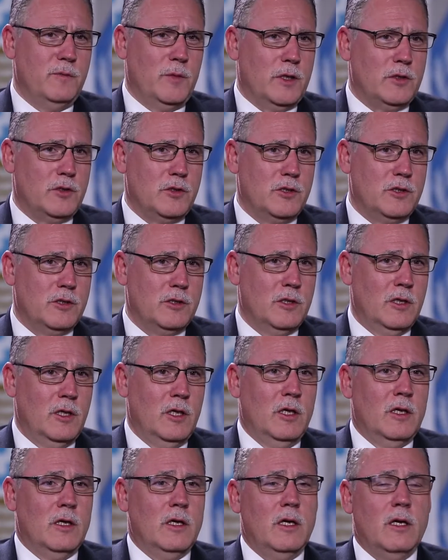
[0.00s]
much.
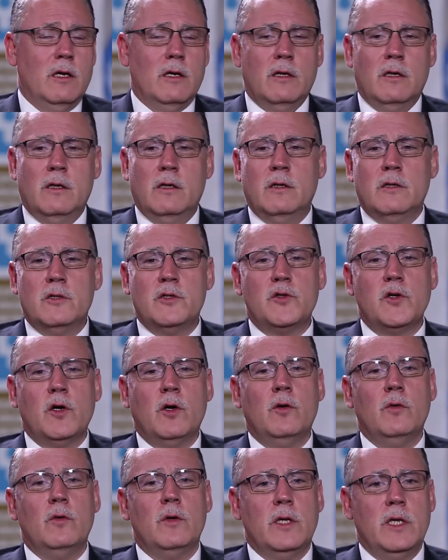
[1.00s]

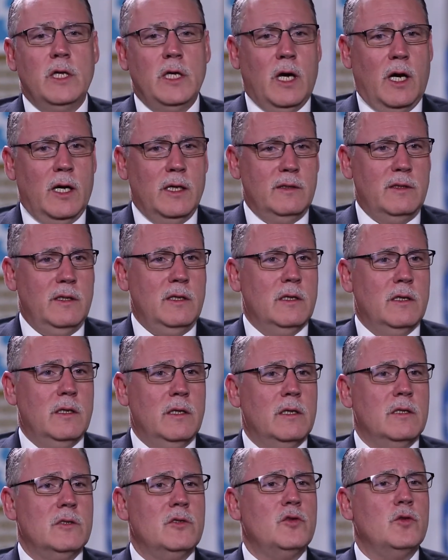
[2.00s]
So the idea
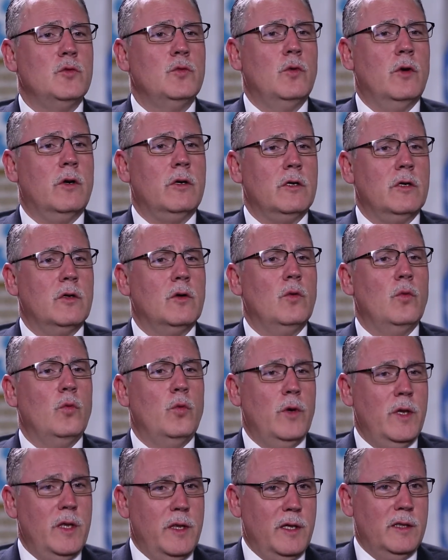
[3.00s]
is to work
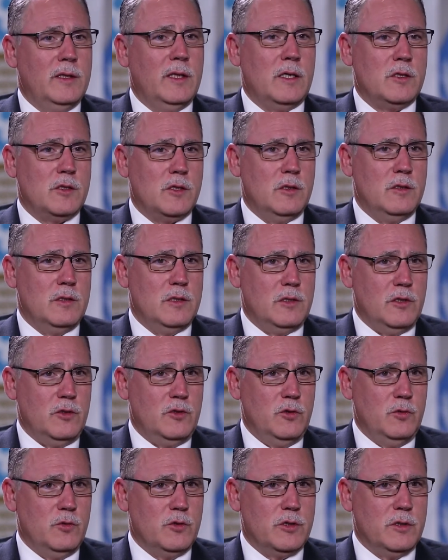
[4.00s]
with the national
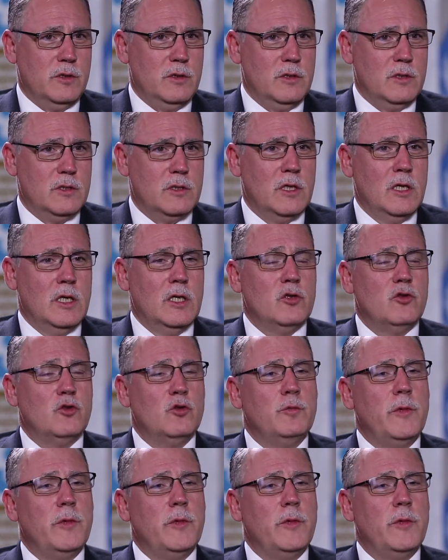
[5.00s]
institutions to